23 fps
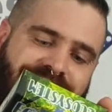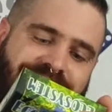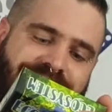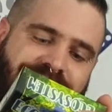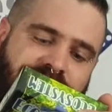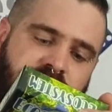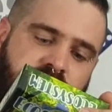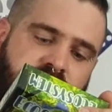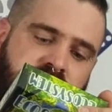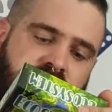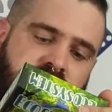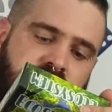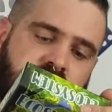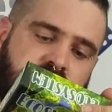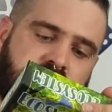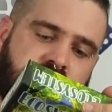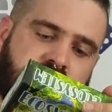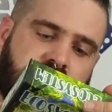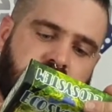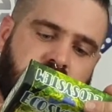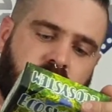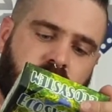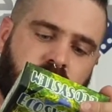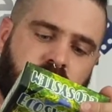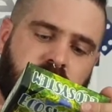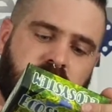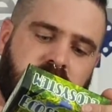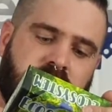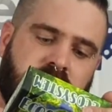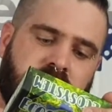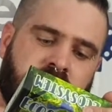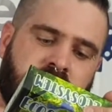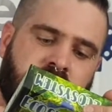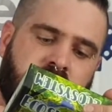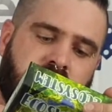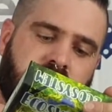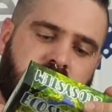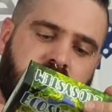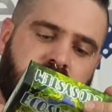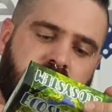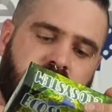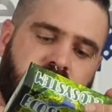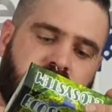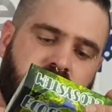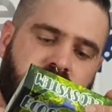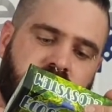Simpson with
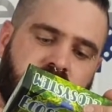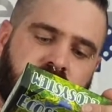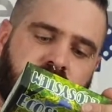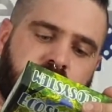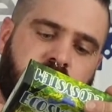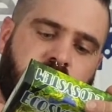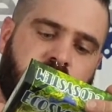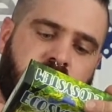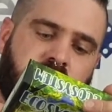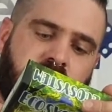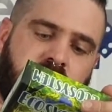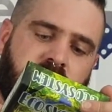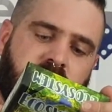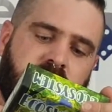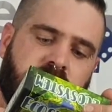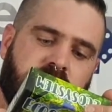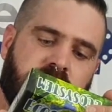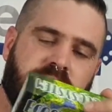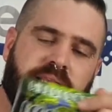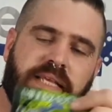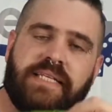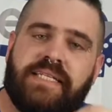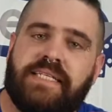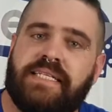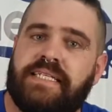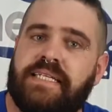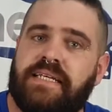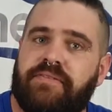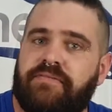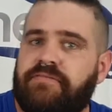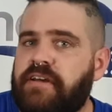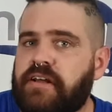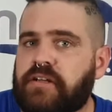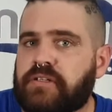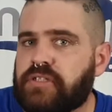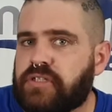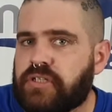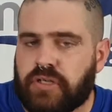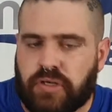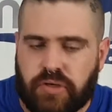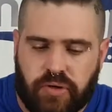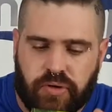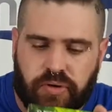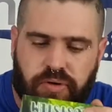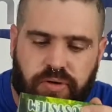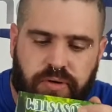illustrations by Lindsay
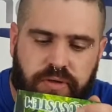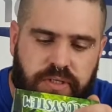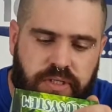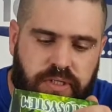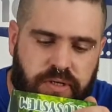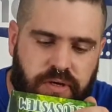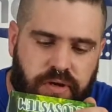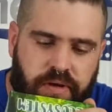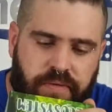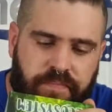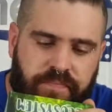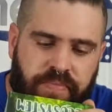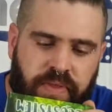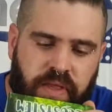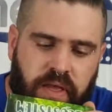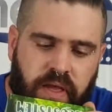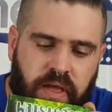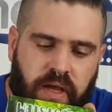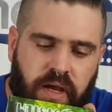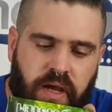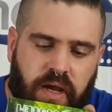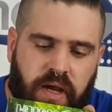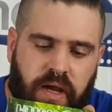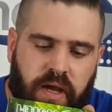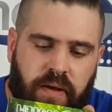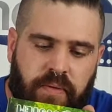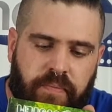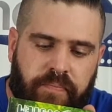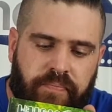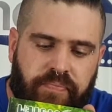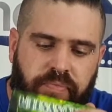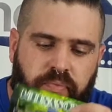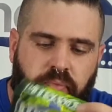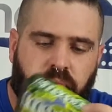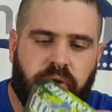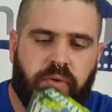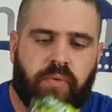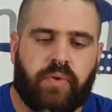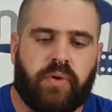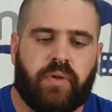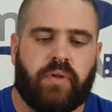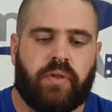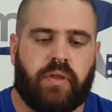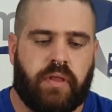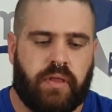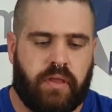Falsone. So we
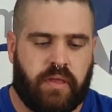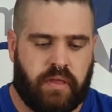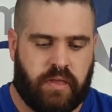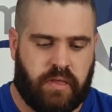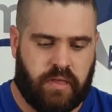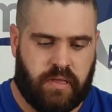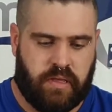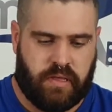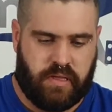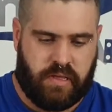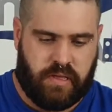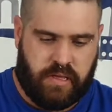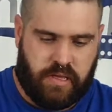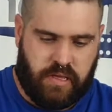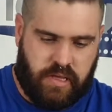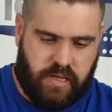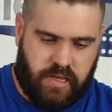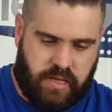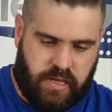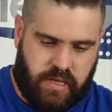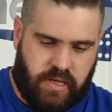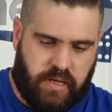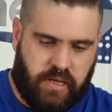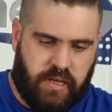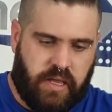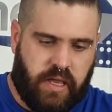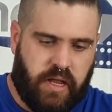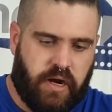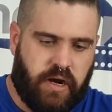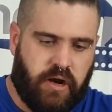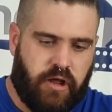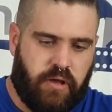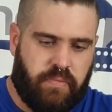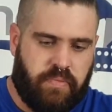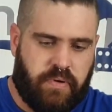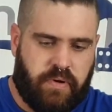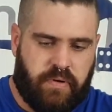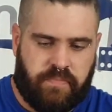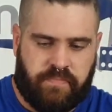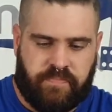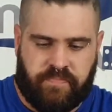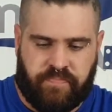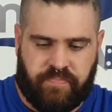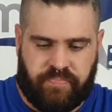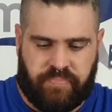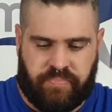will get it
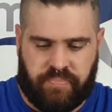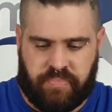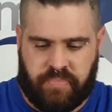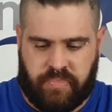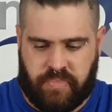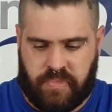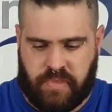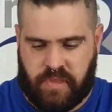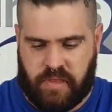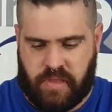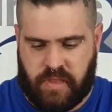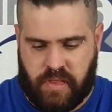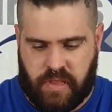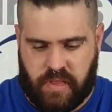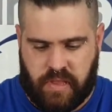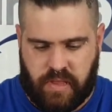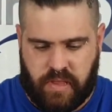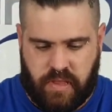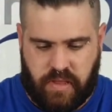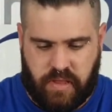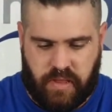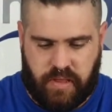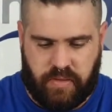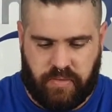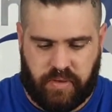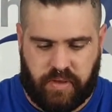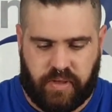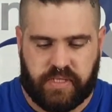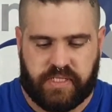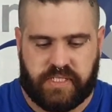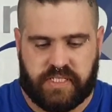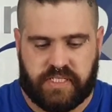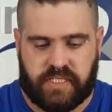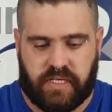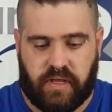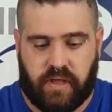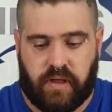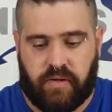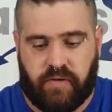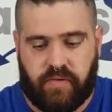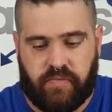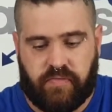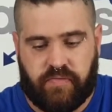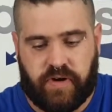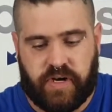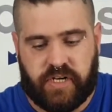open, and because it's a
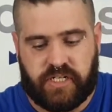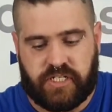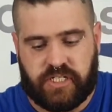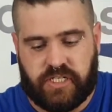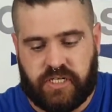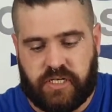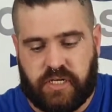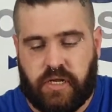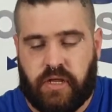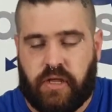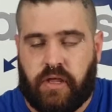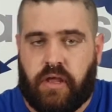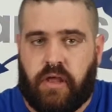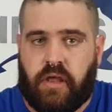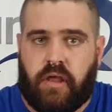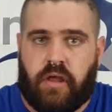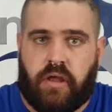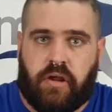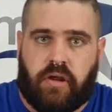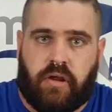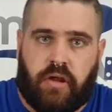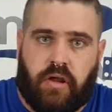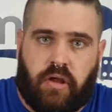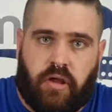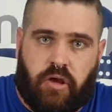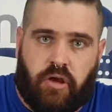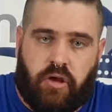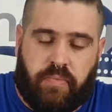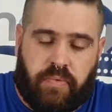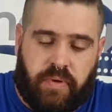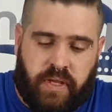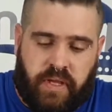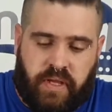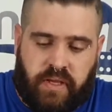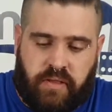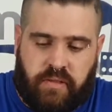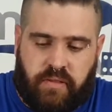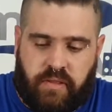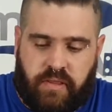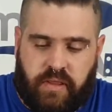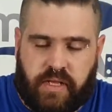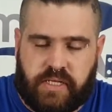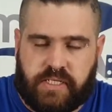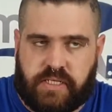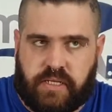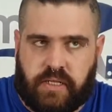fresh opening,
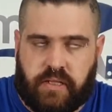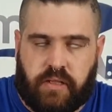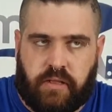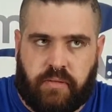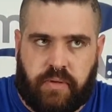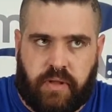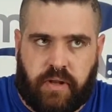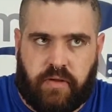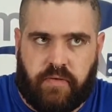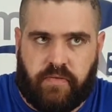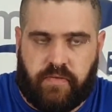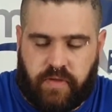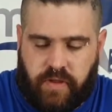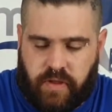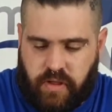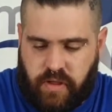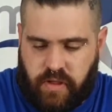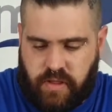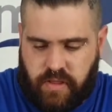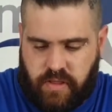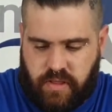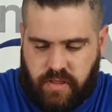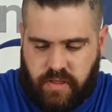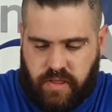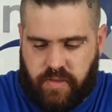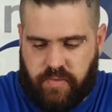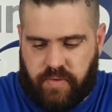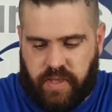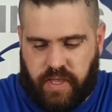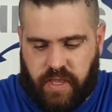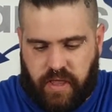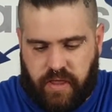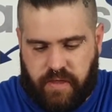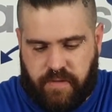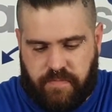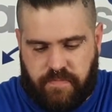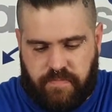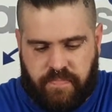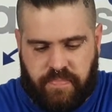there's a little bit of there we go.